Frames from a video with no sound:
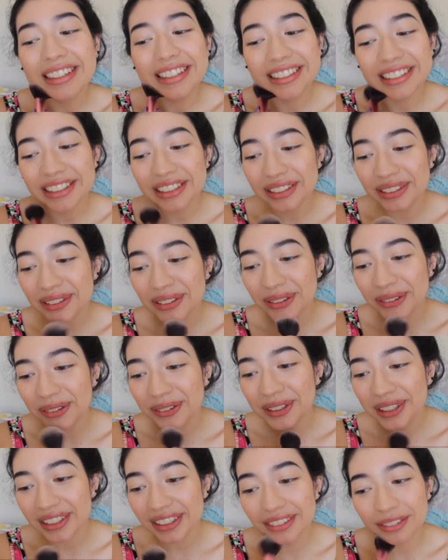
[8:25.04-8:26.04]
That's so
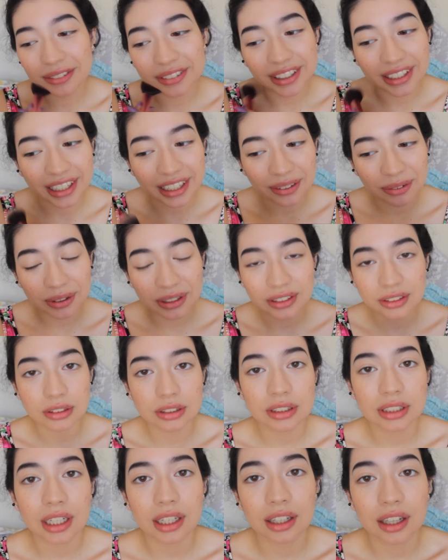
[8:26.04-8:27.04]
weird, but I wanted to
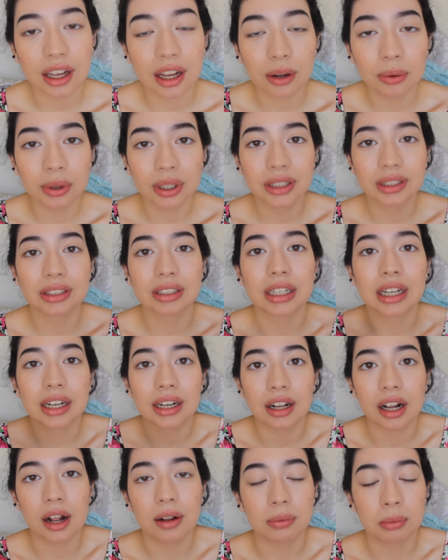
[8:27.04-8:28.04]
say that. I wanted to get
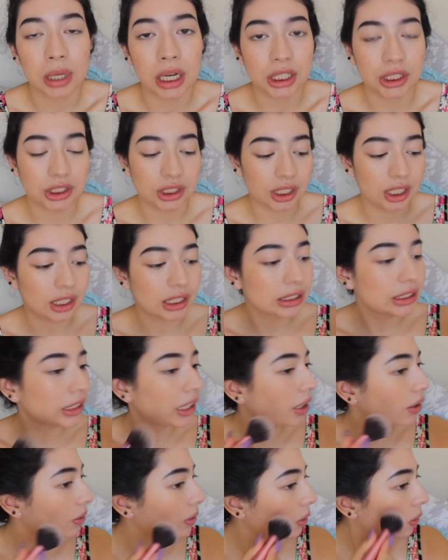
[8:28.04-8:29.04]
it off my chest,
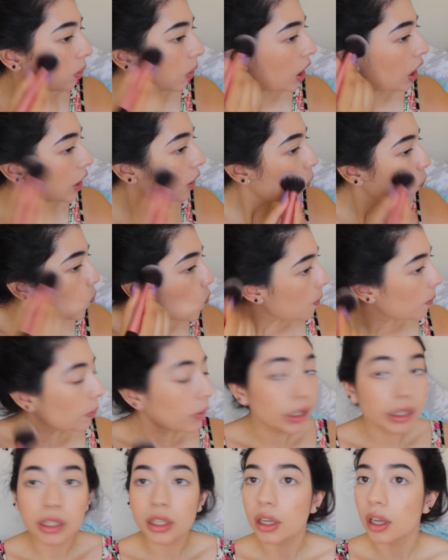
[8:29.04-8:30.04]
I don't know why.
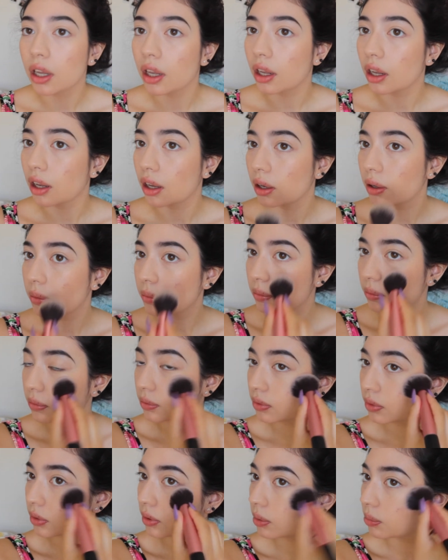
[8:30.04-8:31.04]
But yeah, um,
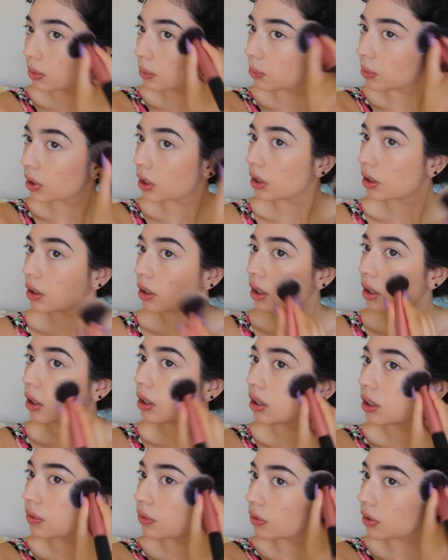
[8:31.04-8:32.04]
I'm gonna blend
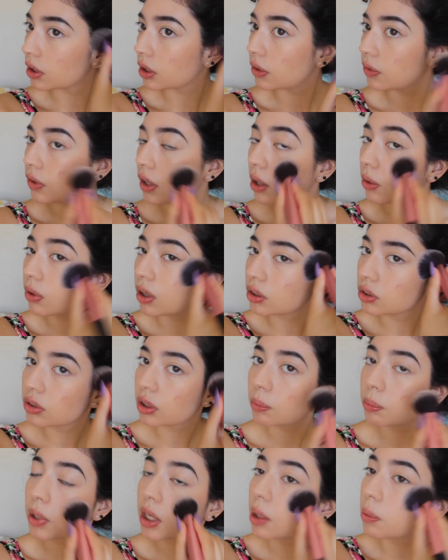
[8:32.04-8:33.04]
that, if, and if I want to
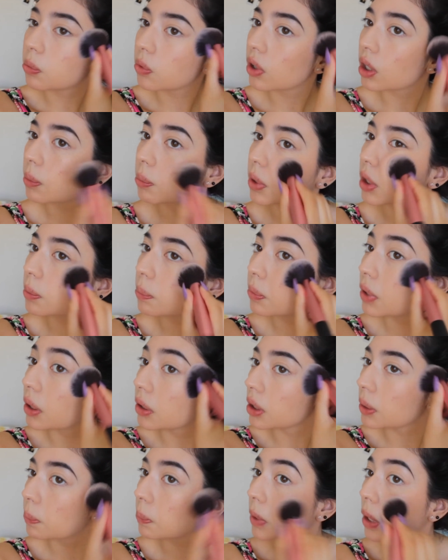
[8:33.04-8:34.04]
apply more, I'm gonna
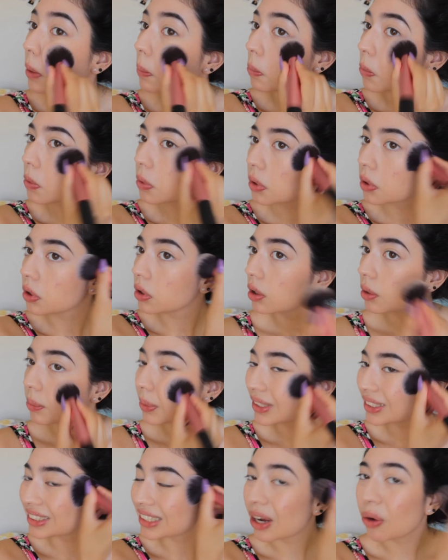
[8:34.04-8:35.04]
probably apply more.
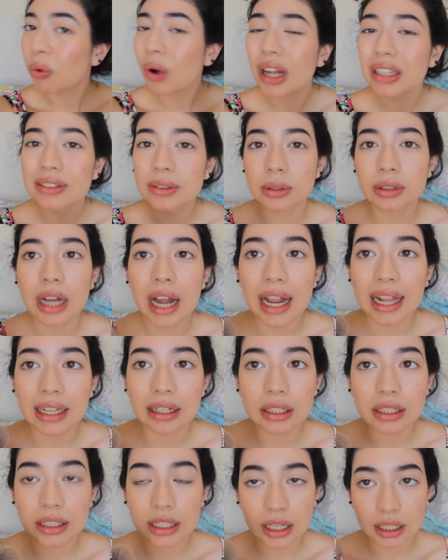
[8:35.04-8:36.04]
Because I want to, I
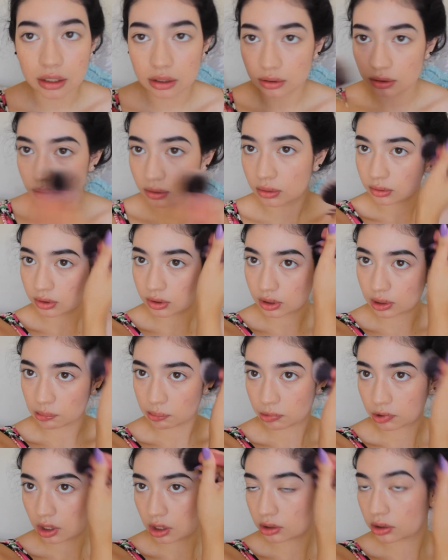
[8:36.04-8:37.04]
like looking
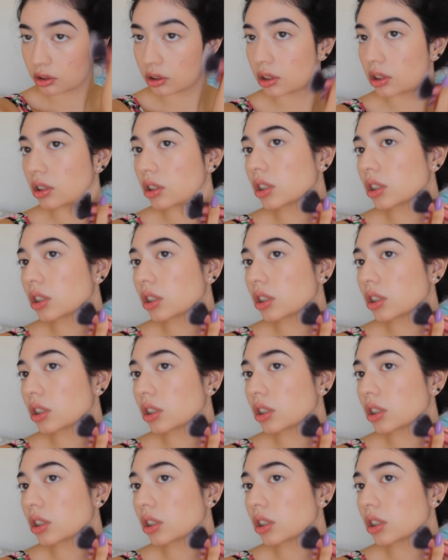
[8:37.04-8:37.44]
bronzed.